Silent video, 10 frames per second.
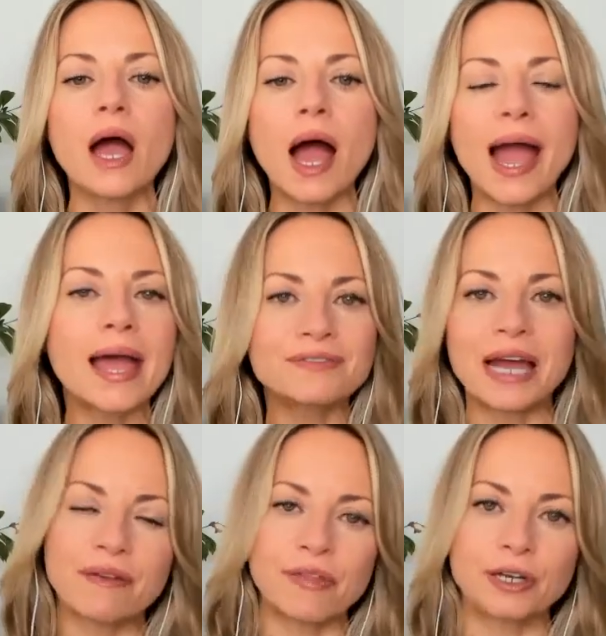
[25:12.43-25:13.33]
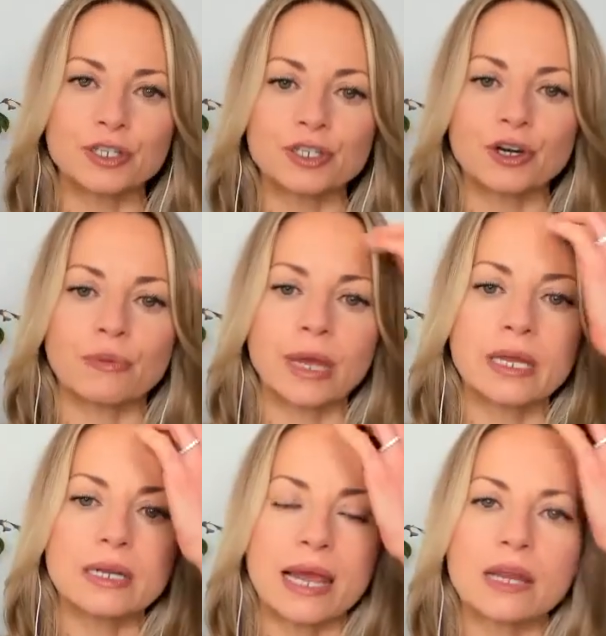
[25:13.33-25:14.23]
I have to have that
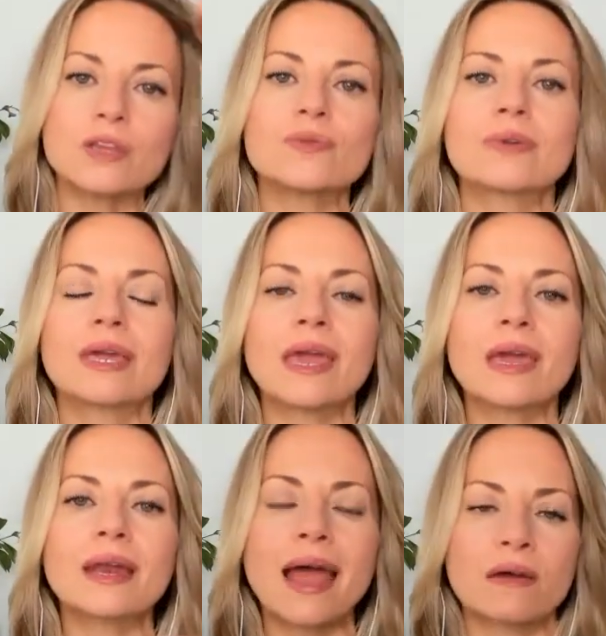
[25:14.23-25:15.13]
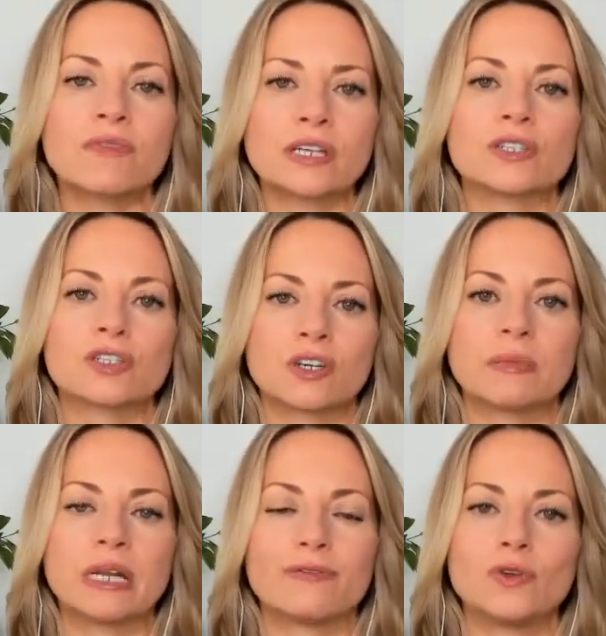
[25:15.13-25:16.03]
discernment, and you can't have that
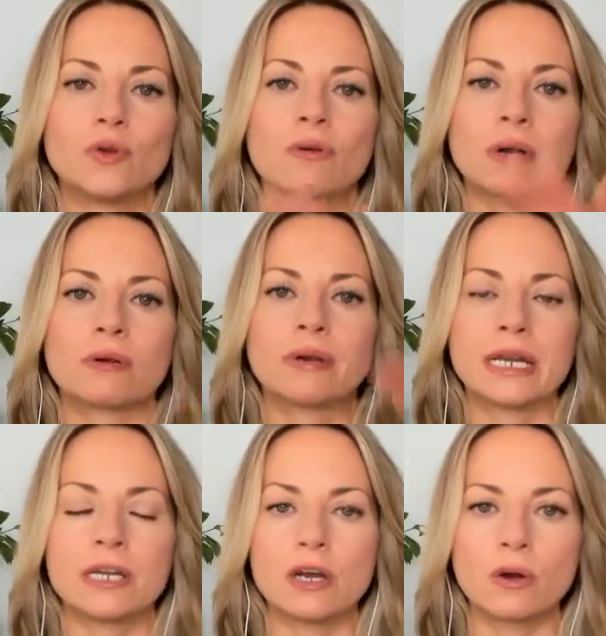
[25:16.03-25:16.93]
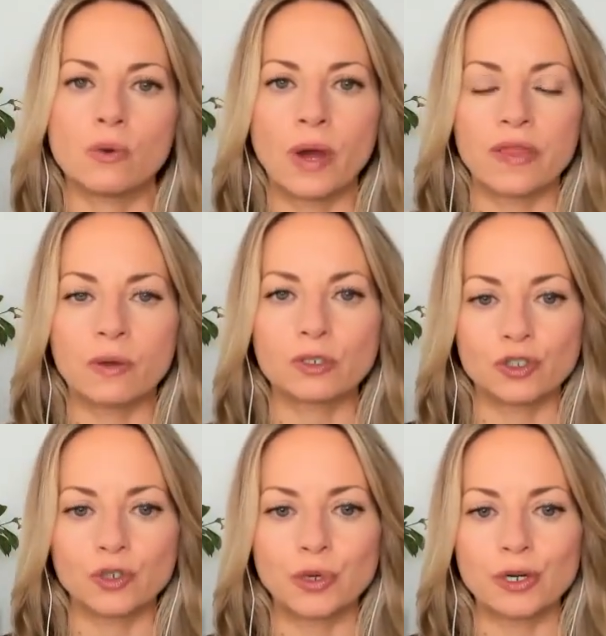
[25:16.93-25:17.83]
discernment if you don't already know, I think, what's
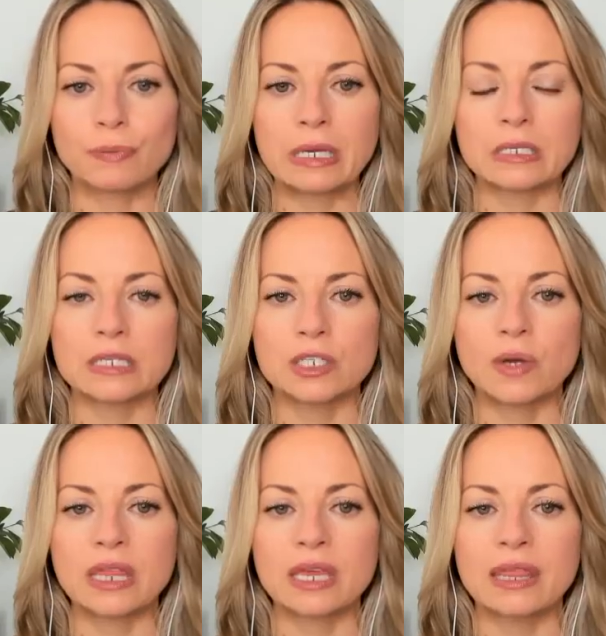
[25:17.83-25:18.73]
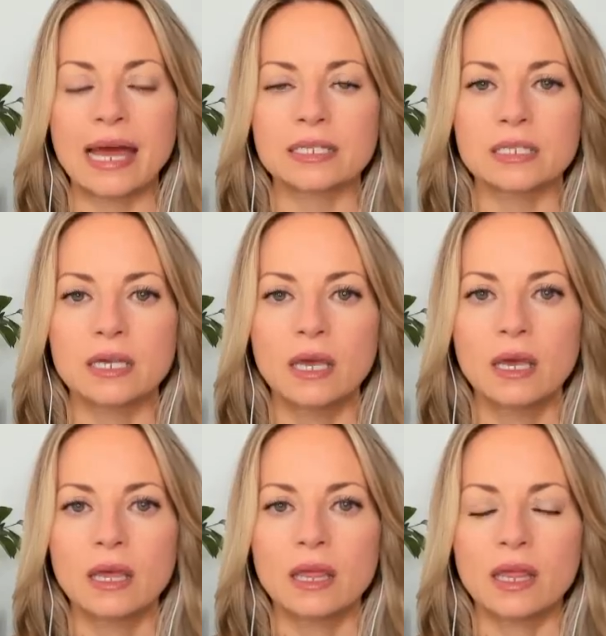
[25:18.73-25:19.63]
true in your business. And so I think that's,
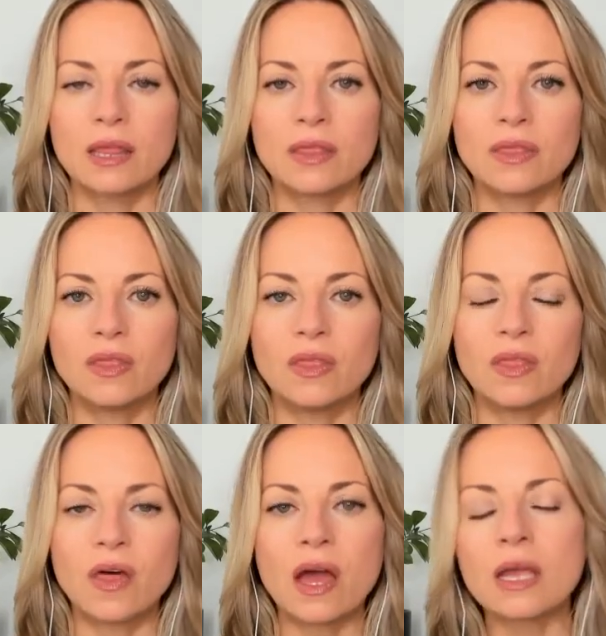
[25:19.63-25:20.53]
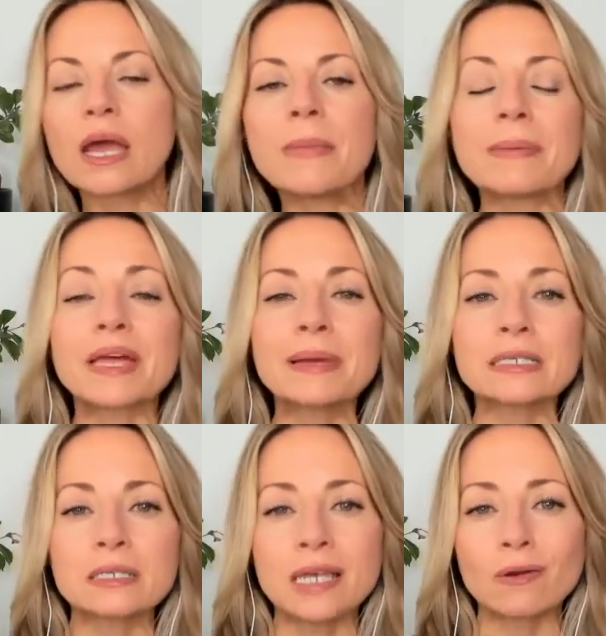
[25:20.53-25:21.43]
again, maybe that makes
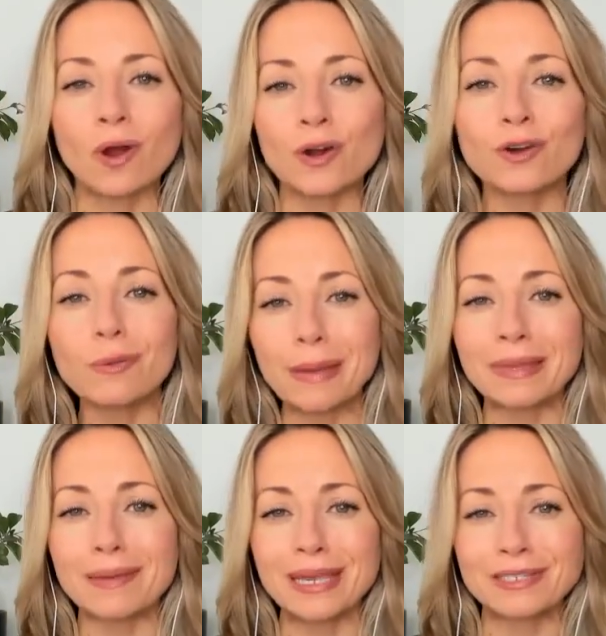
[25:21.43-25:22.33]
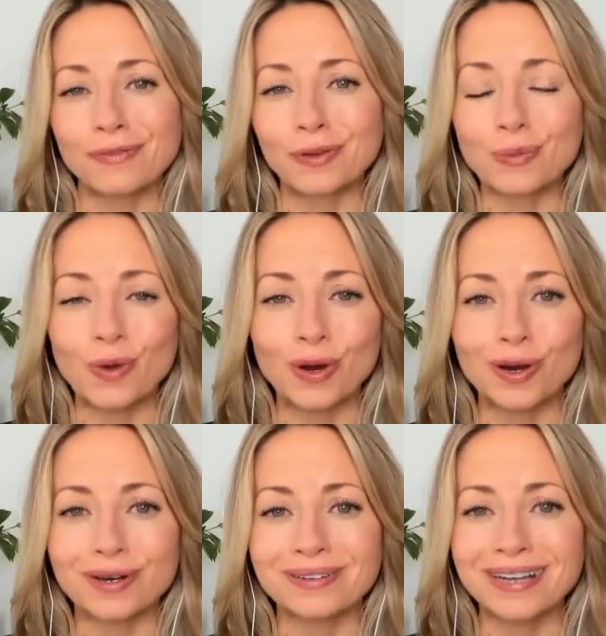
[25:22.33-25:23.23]
it sound harder, maybe that makes it feel
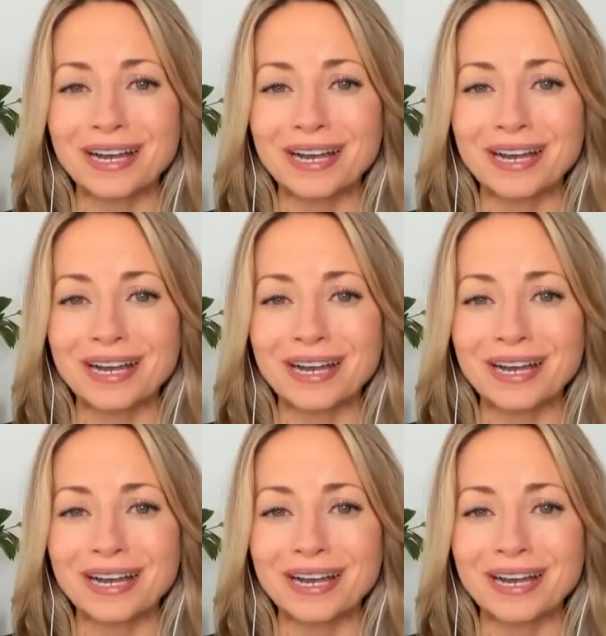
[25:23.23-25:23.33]
more